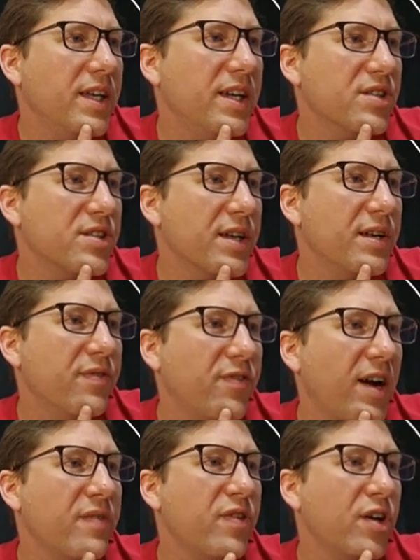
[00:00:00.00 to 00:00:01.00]
he is in
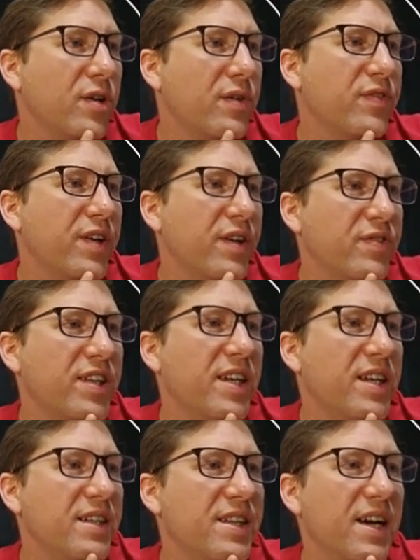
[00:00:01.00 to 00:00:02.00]

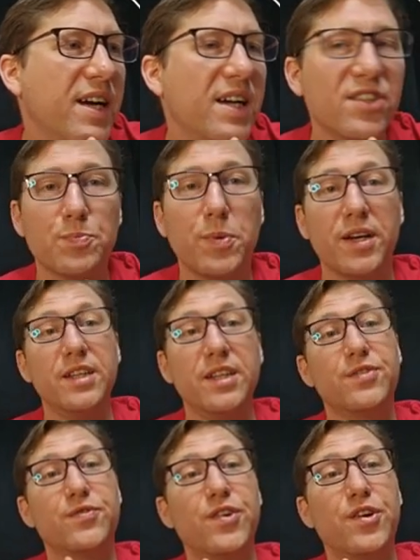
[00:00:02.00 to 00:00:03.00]
515 decks, but
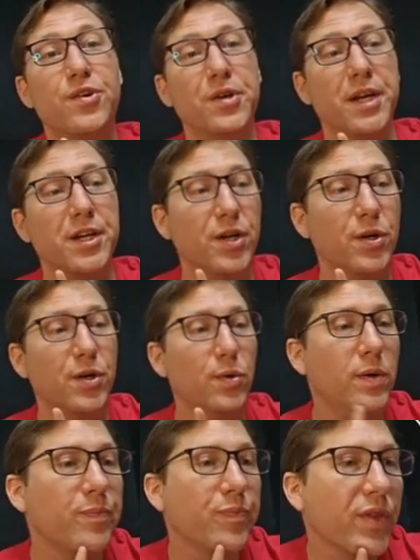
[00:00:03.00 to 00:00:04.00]
he's very new.
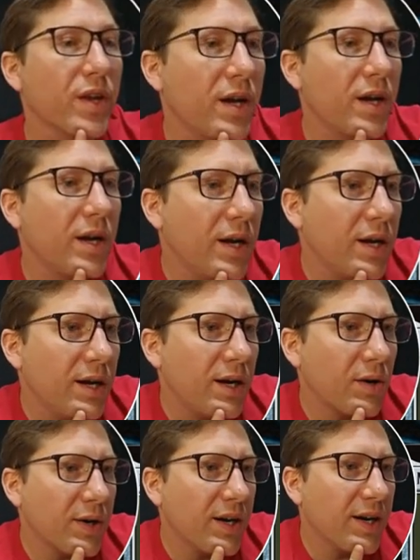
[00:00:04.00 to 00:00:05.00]

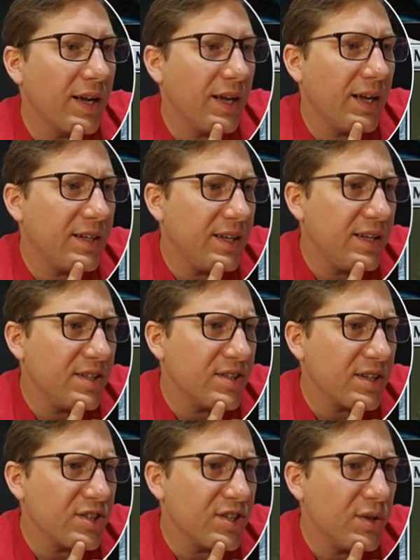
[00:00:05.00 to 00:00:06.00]
Alright, and he's
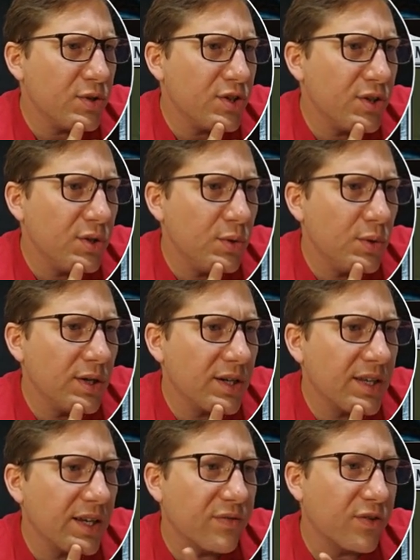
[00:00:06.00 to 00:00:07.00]
a 2-2.
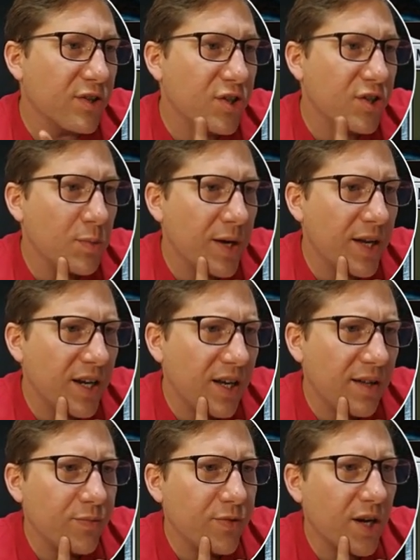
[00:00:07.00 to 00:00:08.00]
Again, for two mana,
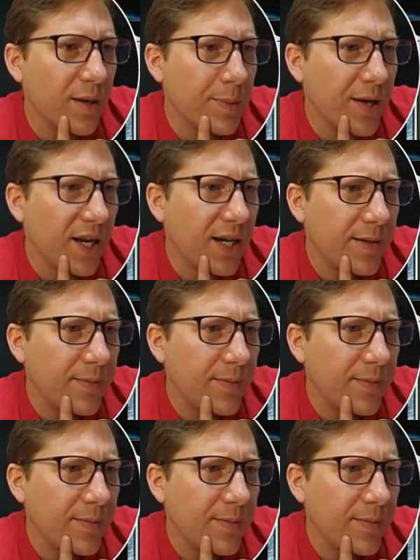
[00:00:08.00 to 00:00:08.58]
not bad.